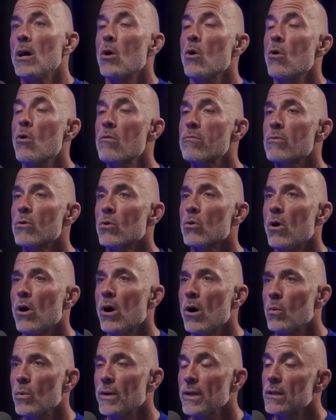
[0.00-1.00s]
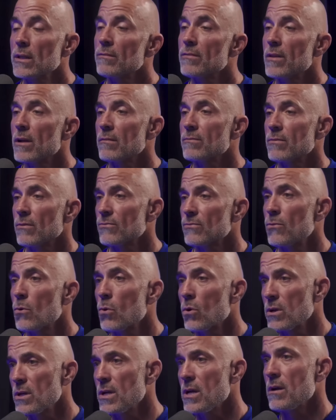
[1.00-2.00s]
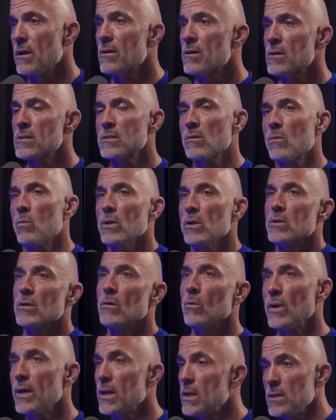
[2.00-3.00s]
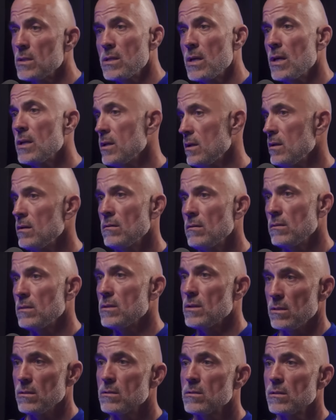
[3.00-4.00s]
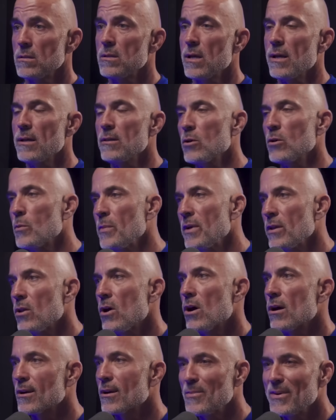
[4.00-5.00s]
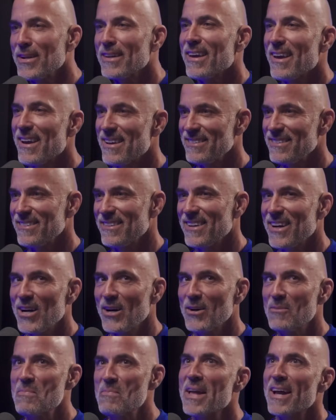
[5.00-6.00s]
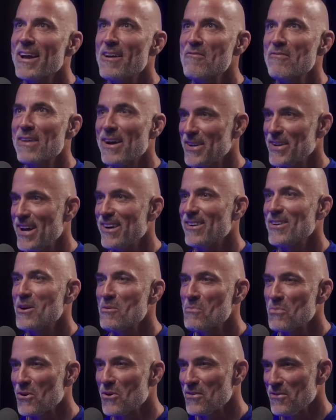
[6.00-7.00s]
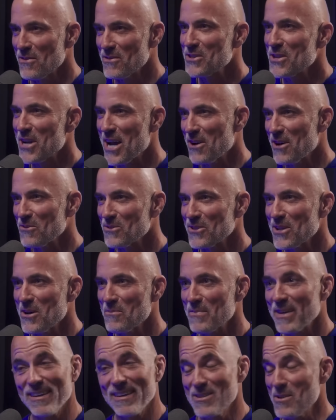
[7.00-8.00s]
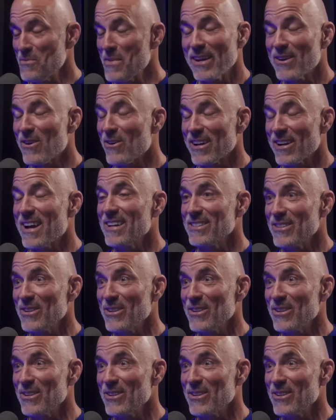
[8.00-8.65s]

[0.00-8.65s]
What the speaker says: Overall, we lived there for 4 years, which we had intended to stay a little bit longer. But again, found out a birth of a child was coming and you make all kinds